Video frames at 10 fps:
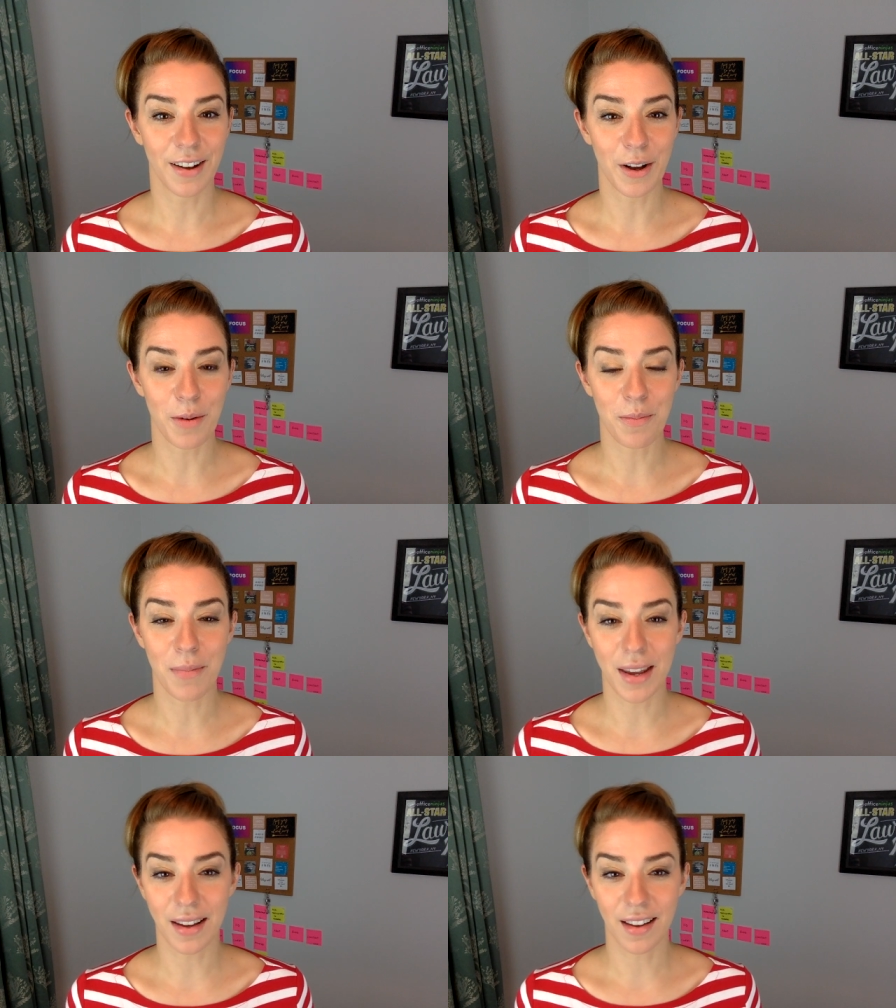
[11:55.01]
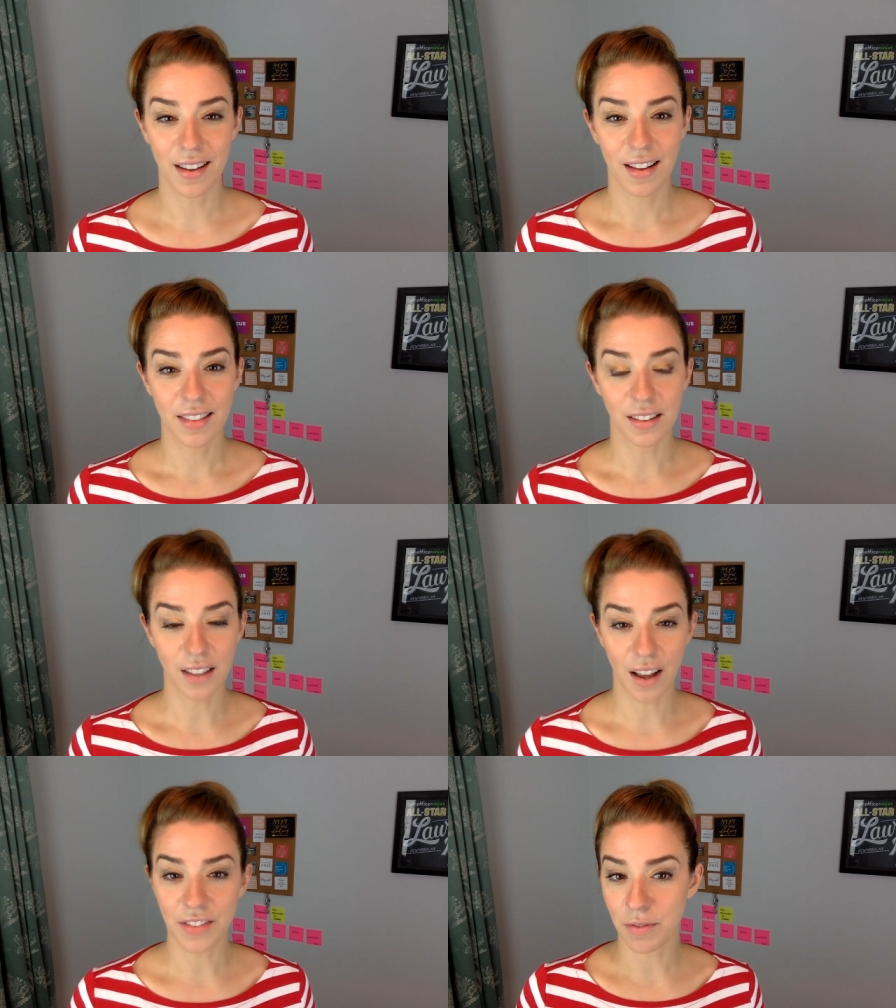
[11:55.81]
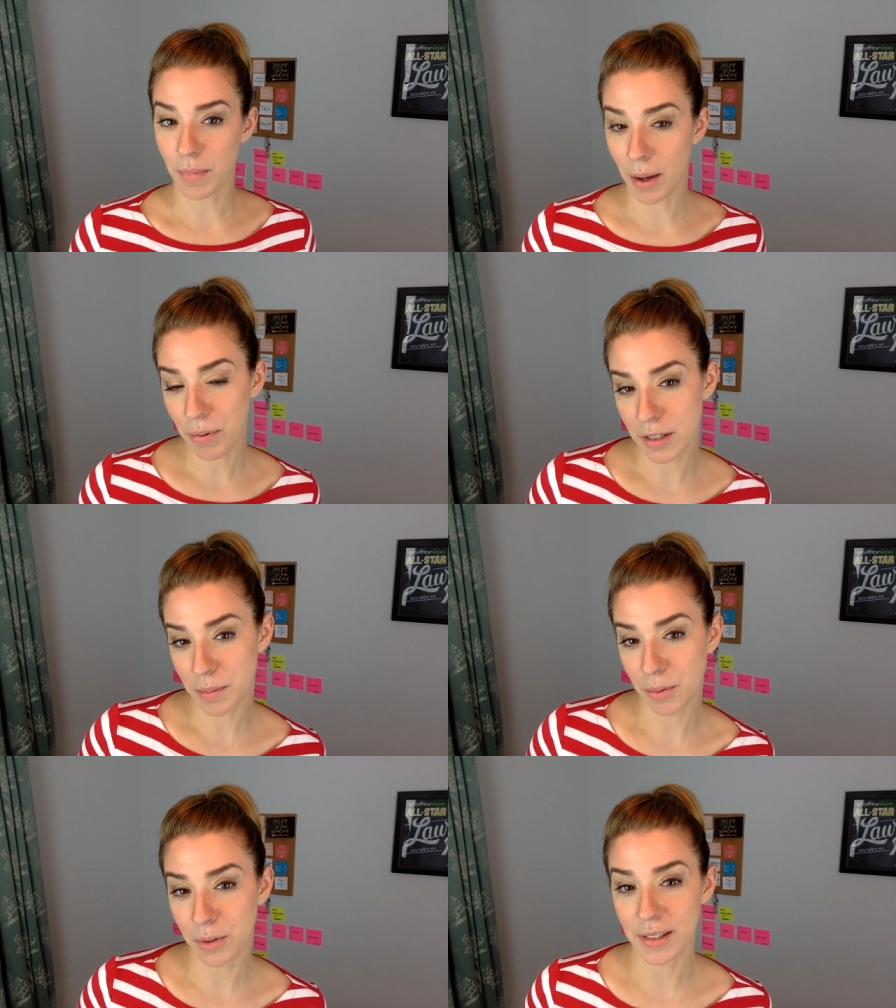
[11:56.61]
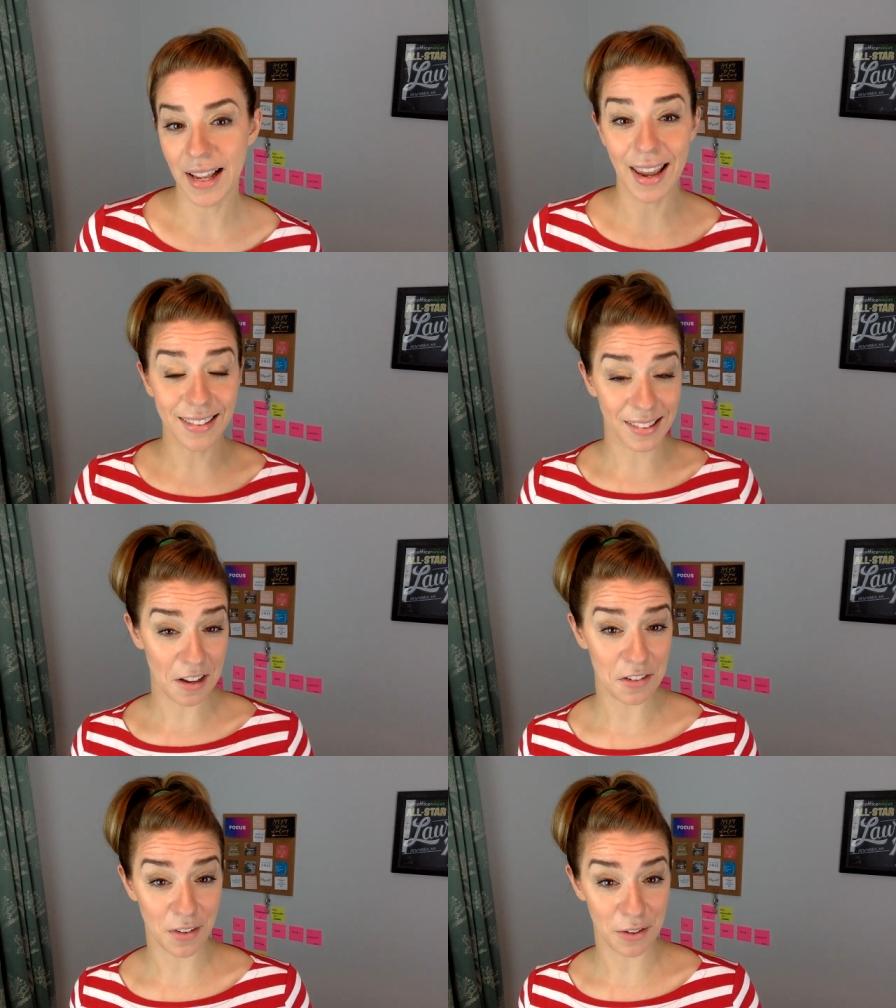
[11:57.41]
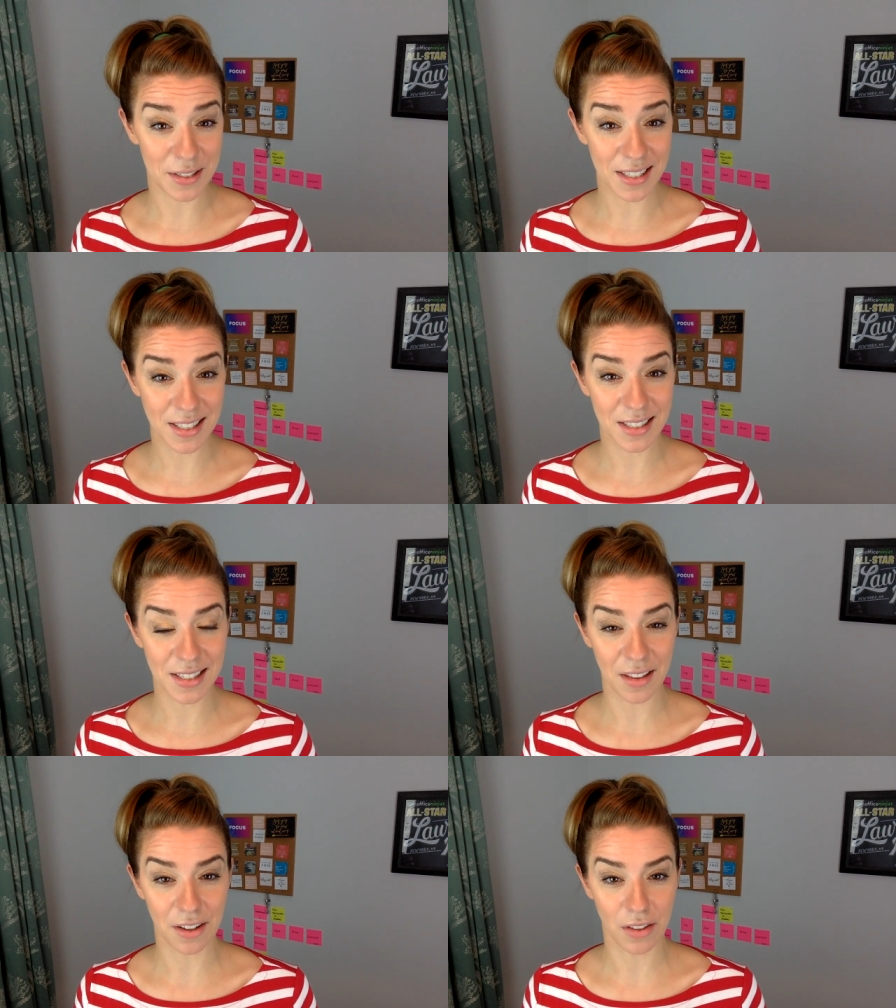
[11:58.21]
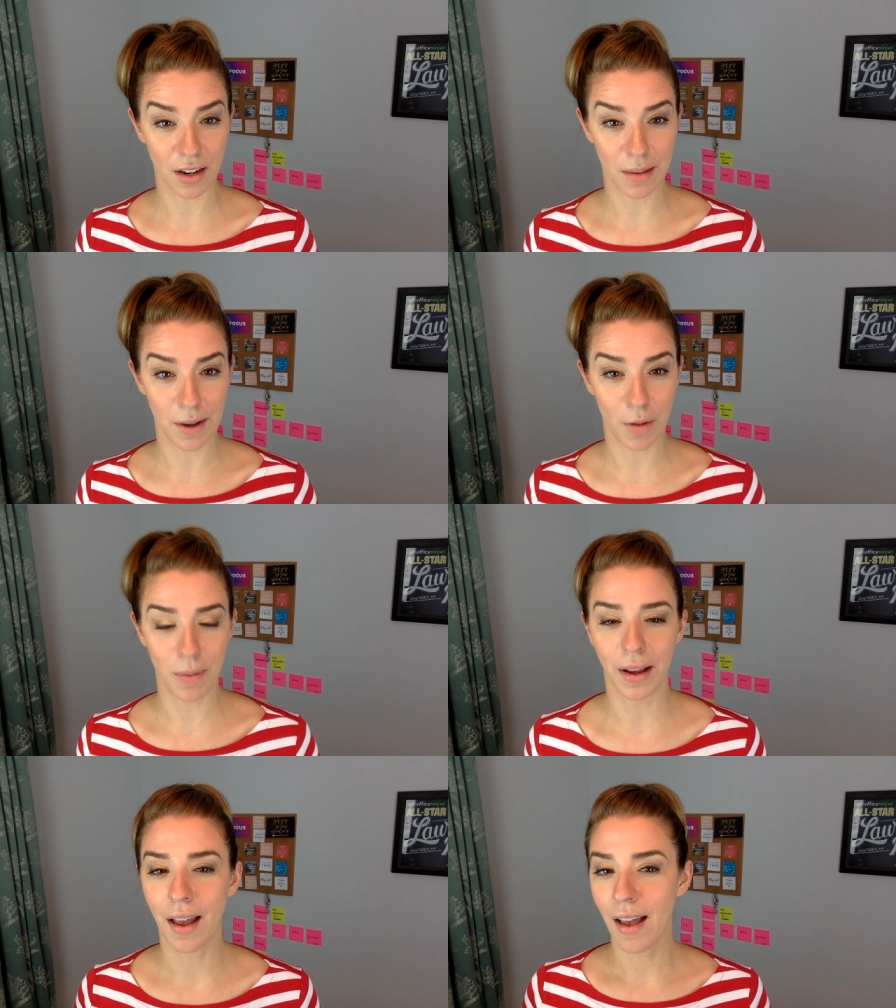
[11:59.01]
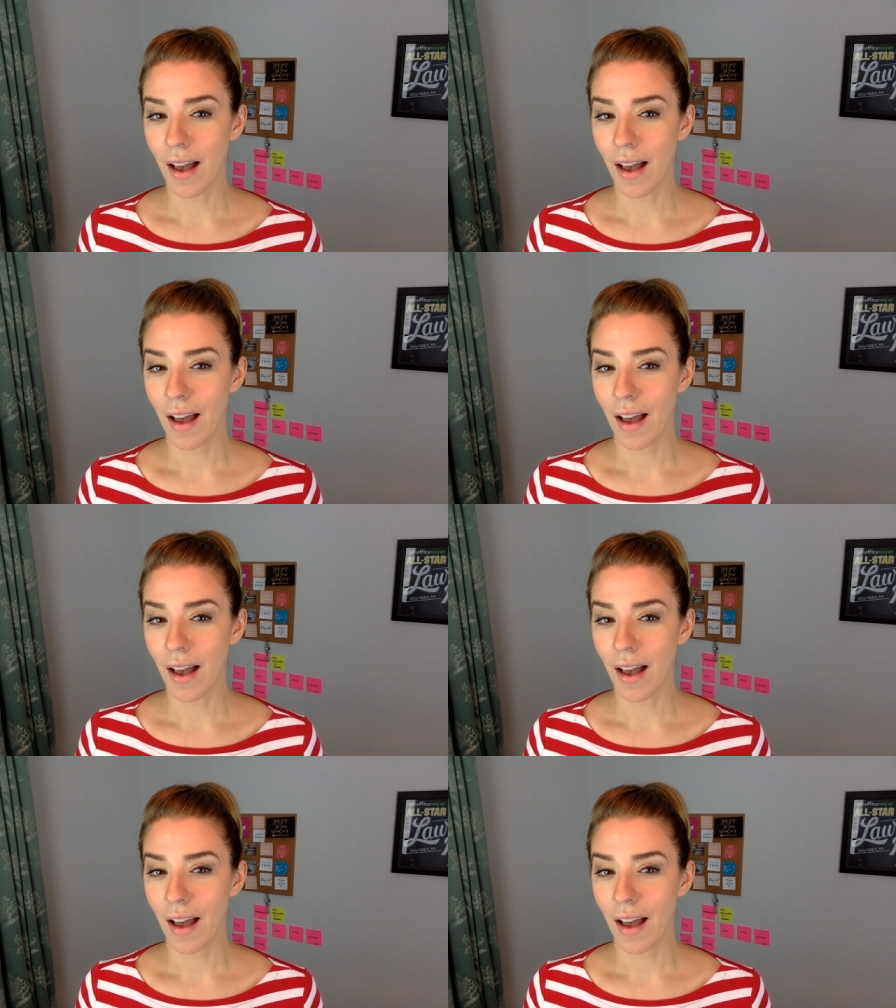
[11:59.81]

uh, make the lives of my principals and the lives of other assistants out there that I'm helping